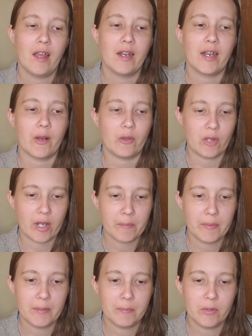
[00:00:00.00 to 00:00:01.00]
Now a lot of
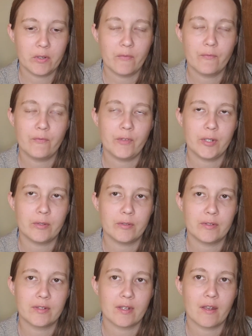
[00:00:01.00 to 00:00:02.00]
people
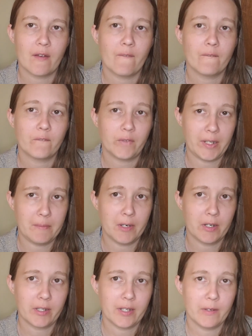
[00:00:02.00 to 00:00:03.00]
confuse flea
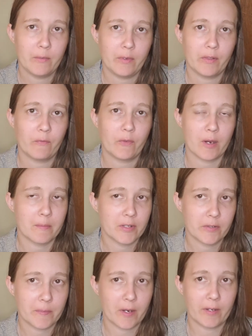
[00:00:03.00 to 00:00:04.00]
market with
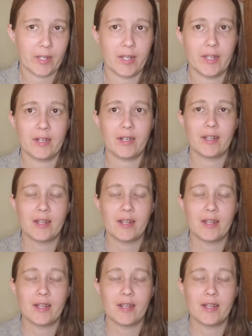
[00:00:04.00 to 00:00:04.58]
farmer's market.